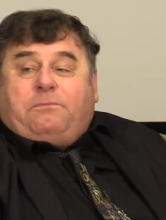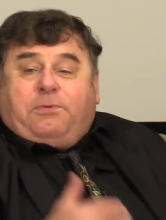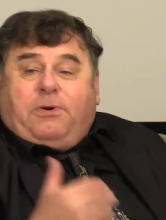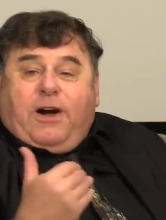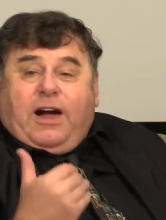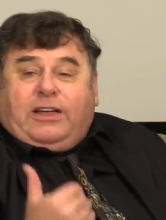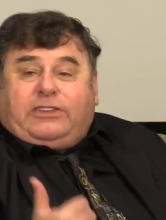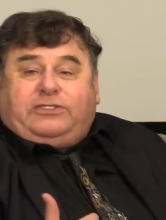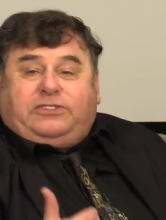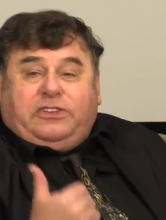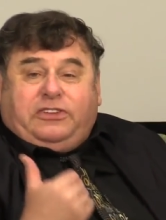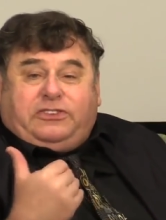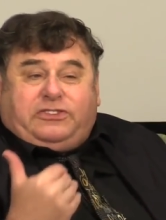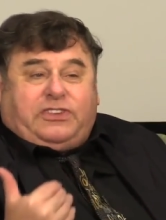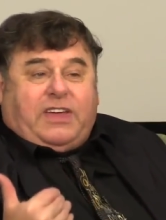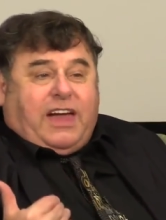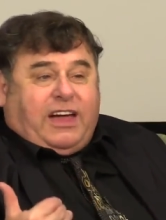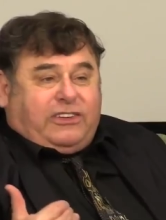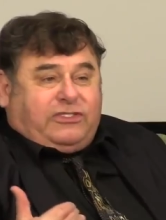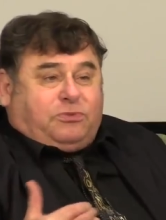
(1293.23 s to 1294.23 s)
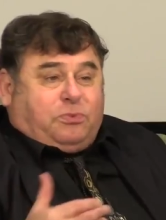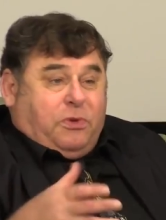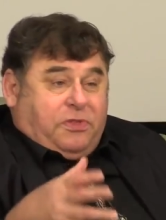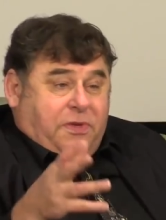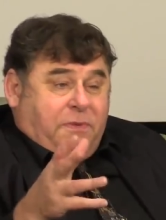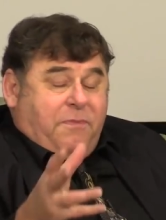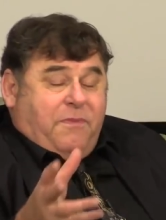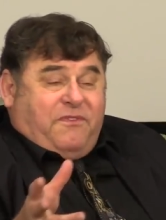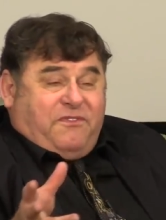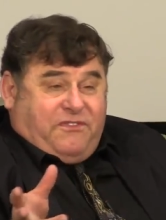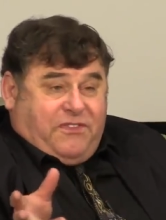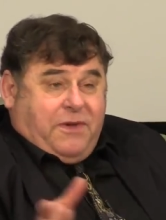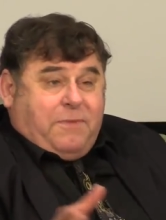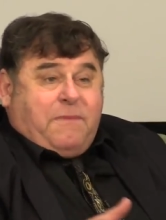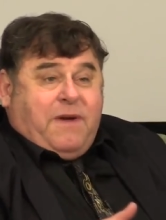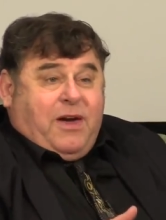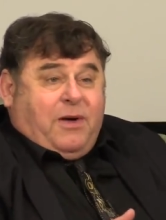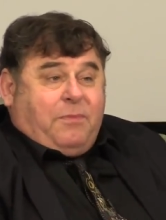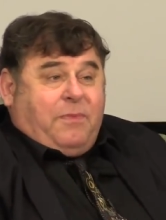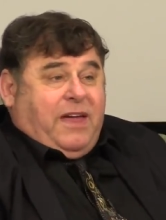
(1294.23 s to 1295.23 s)
Proxy sex with a
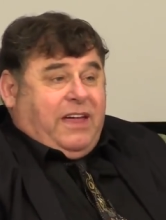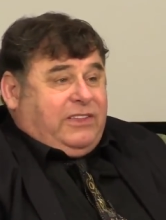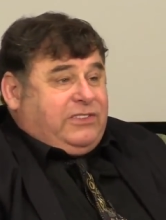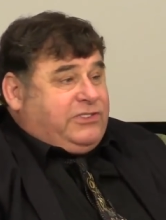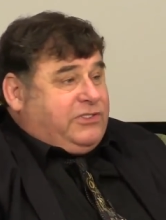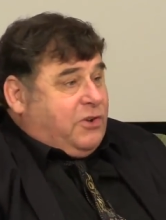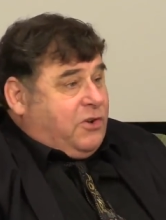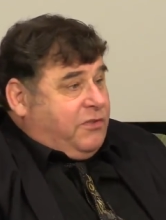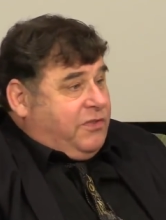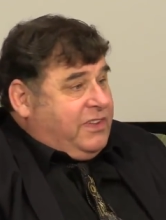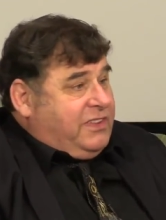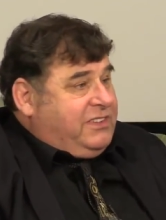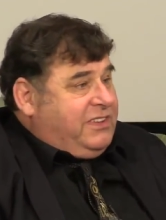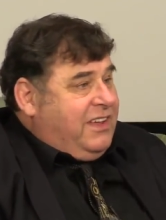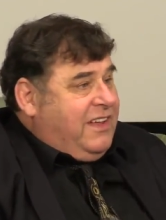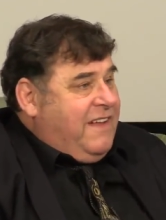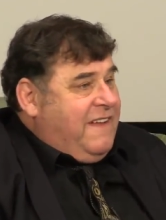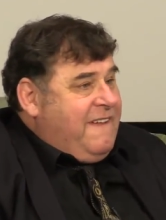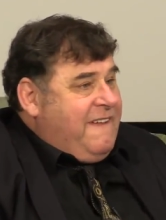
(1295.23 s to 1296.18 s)
female maidservant